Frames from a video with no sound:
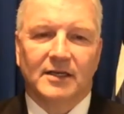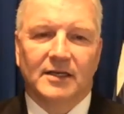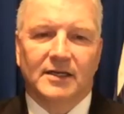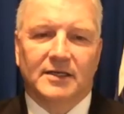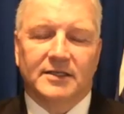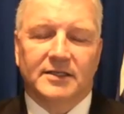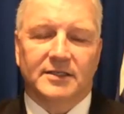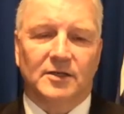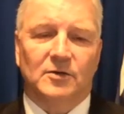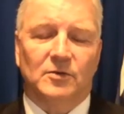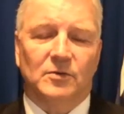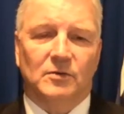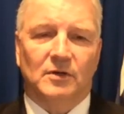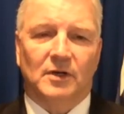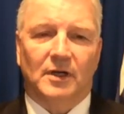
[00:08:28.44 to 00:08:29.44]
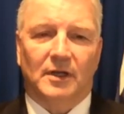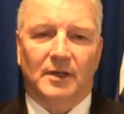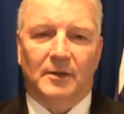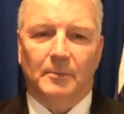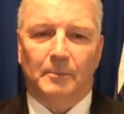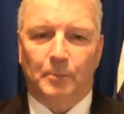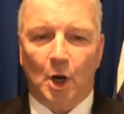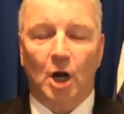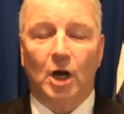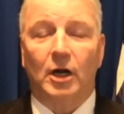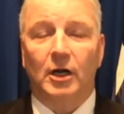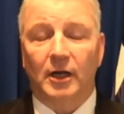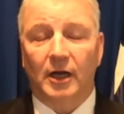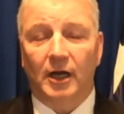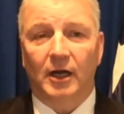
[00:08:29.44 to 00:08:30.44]
So, part
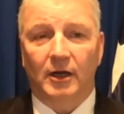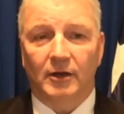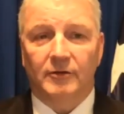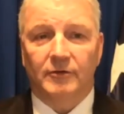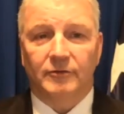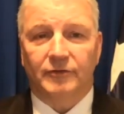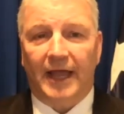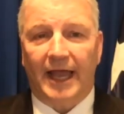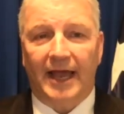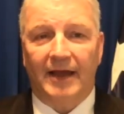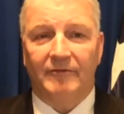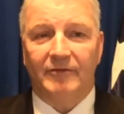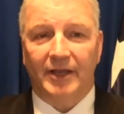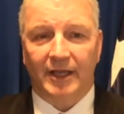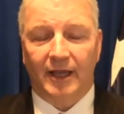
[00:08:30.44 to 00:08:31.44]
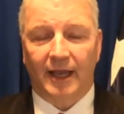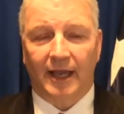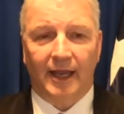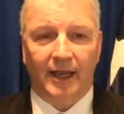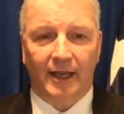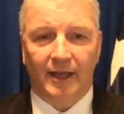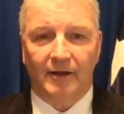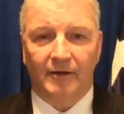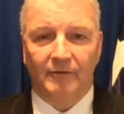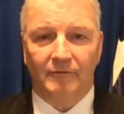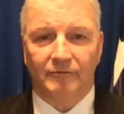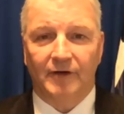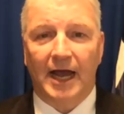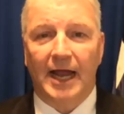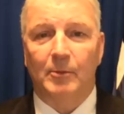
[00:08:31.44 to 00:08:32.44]
of having a
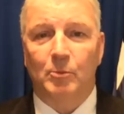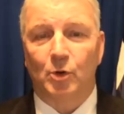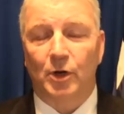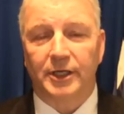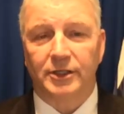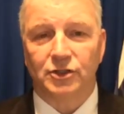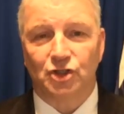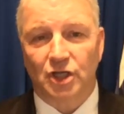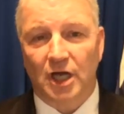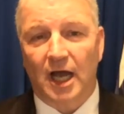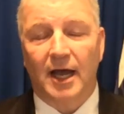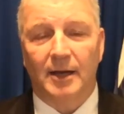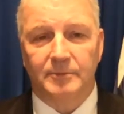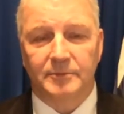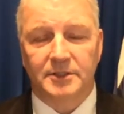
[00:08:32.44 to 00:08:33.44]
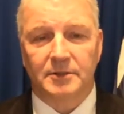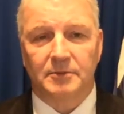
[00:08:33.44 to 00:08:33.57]
vibrant jobs